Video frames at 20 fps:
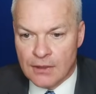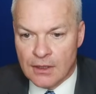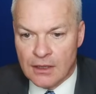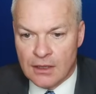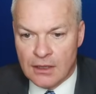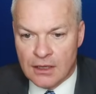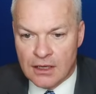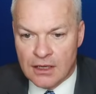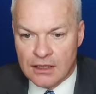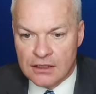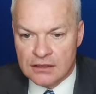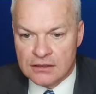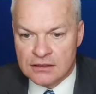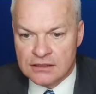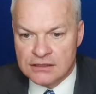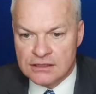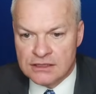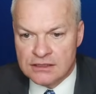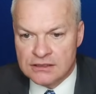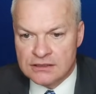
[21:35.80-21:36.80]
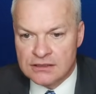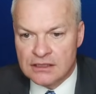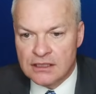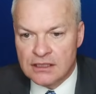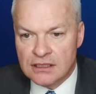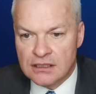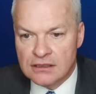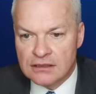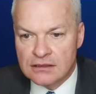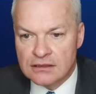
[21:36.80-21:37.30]
Yeah, I think this is
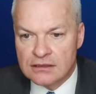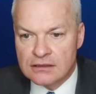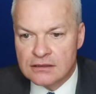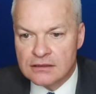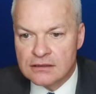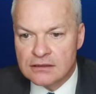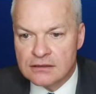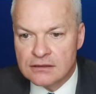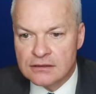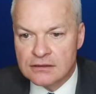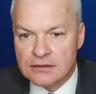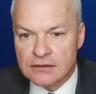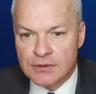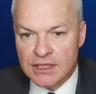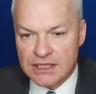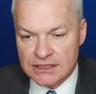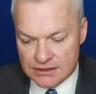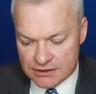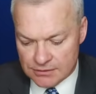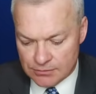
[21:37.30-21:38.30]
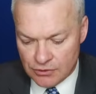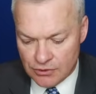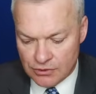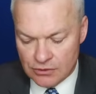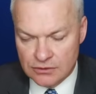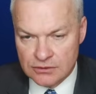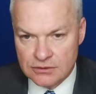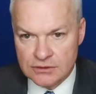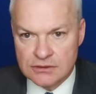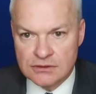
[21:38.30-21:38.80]
the best
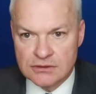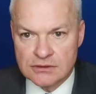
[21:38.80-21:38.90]
spot.